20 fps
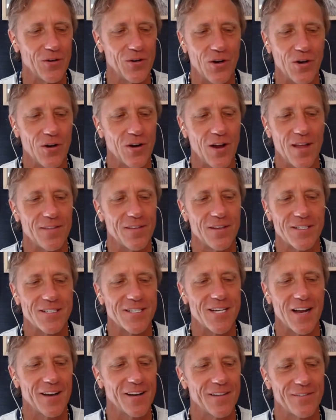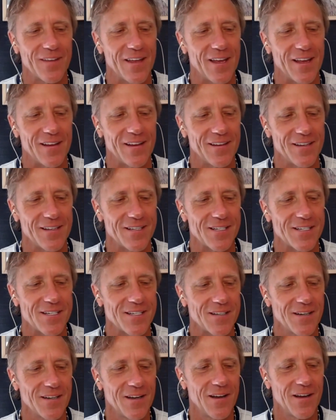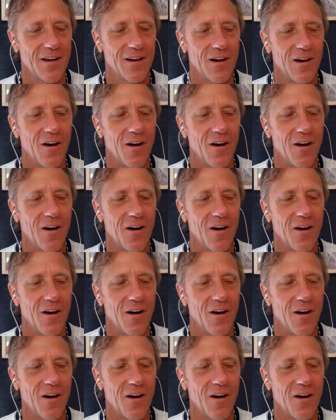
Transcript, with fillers: you, you know, like the talent that is